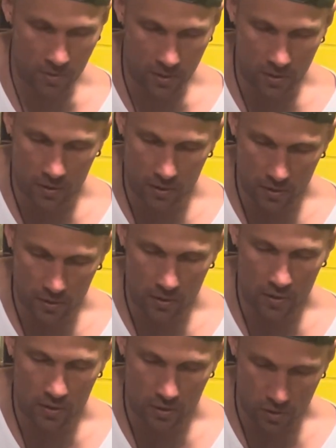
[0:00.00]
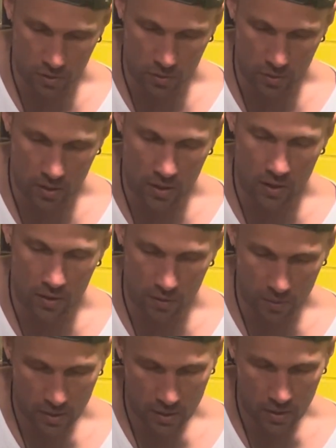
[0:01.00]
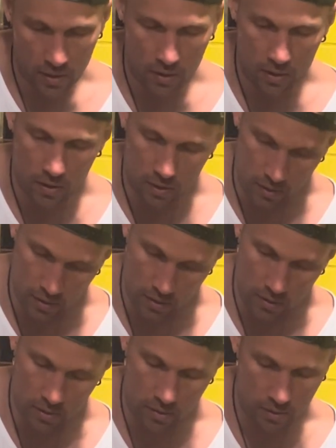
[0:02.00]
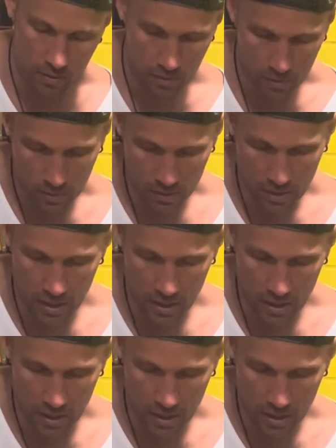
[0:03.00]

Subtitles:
remember me when the